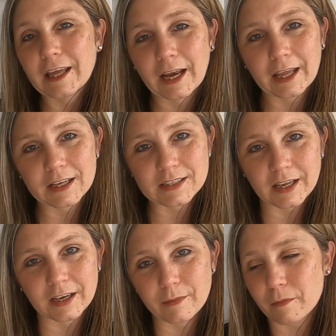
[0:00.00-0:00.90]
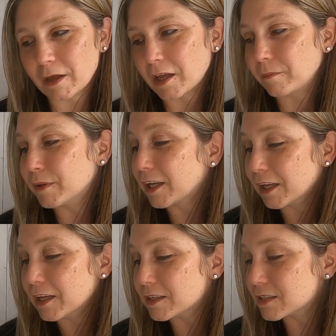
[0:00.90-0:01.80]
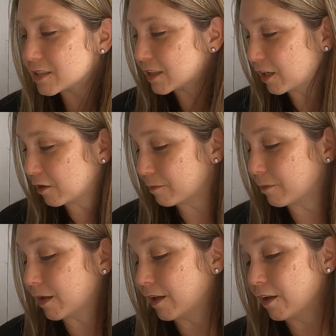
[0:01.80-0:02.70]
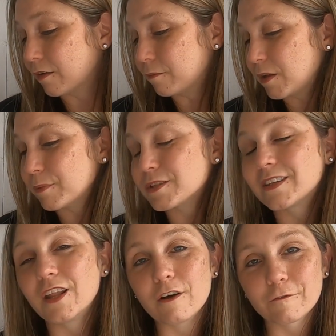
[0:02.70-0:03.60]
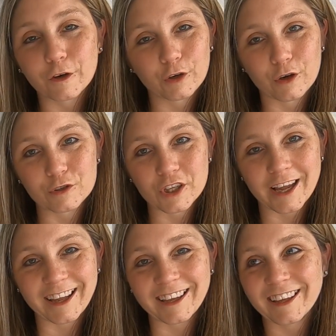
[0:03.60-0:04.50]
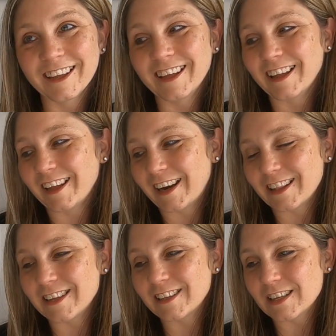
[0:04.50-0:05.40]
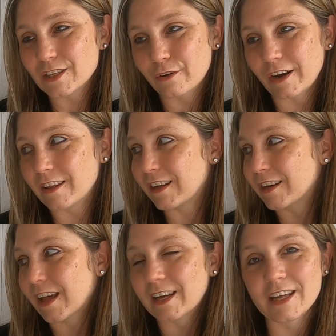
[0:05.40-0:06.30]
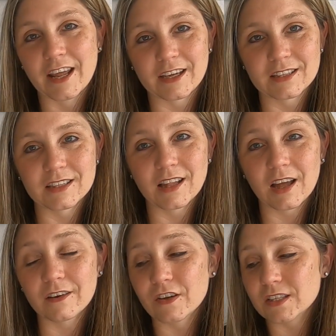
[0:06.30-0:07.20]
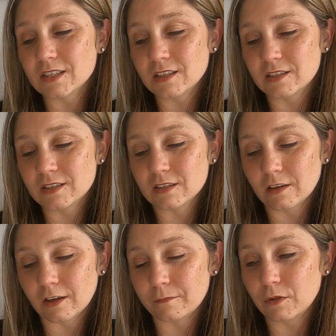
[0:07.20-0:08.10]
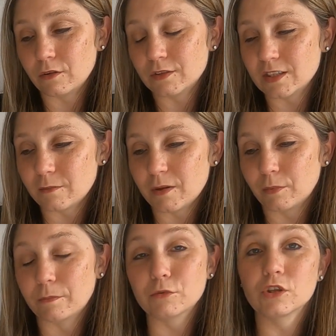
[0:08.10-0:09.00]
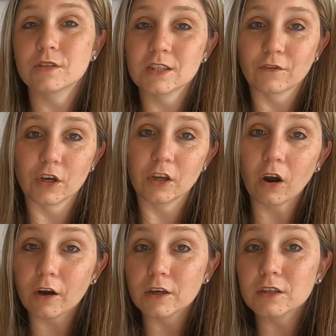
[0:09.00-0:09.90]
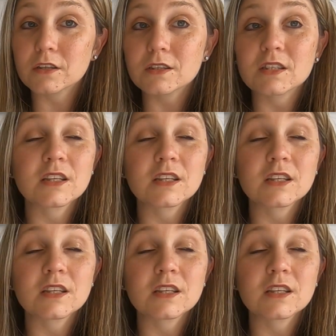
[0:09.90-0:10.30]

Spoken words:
getting excited about making blankets. People's love for crochet, and I think that's a great thing that connects a lot of us is you see people choosing different yarns,